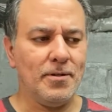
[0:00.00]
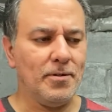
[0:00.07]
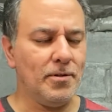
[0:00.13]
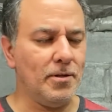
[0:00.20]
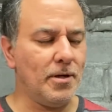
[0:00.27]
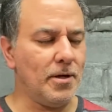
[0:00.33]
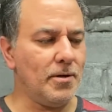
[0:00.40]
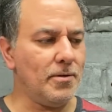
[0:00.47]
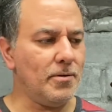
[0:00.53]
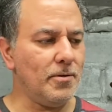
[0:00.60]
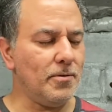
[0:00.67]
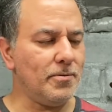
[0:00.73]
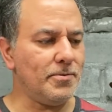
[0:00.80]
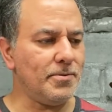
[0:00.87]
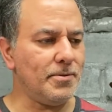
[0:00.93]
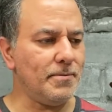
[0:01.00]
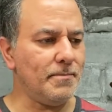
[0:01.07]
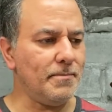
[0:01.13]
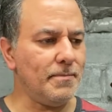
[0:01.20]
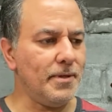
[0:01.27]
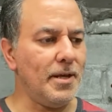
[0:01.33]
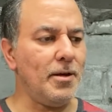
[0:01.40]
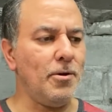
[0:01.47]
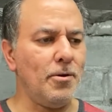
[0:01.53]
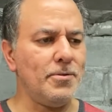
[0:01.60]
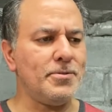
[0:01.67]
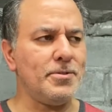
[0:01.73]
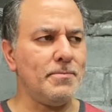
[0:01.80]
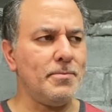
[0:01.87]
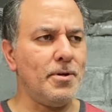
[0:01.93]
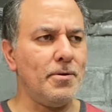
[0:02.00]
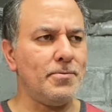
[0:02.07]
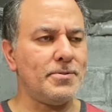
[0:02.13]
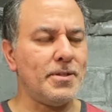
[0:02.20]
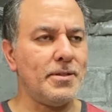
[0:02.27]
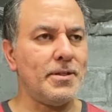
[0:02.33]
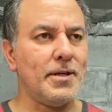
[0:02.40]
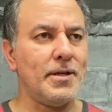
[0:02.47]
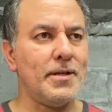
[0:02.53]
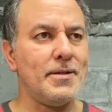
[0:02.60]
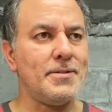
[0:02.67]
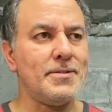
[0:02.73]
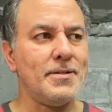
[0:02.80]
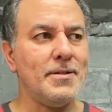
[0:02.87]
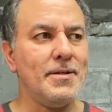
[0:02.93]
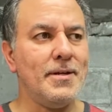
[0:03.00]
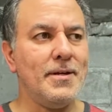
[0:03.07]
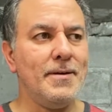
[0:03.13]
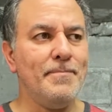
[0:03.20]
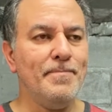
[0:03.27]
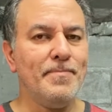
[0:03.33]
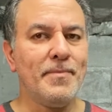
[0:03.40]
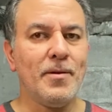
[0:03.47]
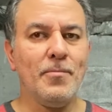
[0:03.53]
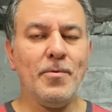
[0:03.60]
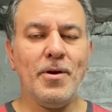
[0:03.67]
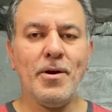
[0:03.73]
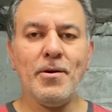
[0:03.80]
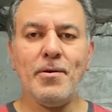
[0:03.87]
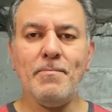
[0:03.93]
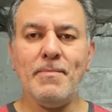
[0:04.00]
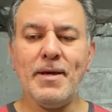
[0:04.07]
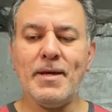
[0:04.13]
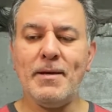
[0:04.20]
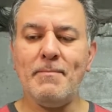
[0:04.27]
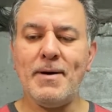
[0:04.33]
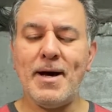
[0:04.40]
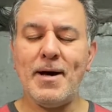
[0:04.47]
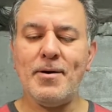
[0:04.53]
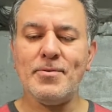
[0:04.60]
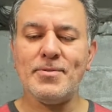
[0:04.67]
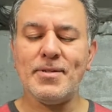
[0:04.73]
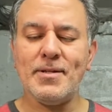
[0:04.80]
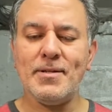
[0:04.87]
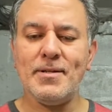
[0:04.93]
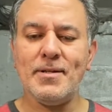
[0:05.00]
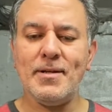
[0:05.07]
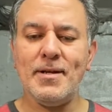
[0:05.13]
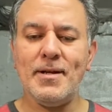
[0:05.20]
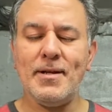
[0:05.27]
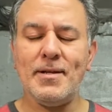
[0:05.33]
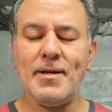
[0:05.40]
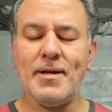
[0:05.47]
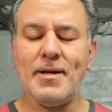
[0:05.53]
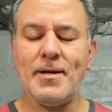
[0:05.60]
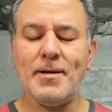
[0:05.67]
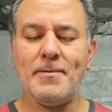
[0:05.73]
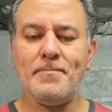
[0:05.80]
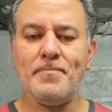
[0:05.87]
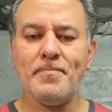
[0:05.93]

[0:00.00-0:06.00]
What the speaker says: Lonesome Ghost, I think it is, where Mickey Mouse and I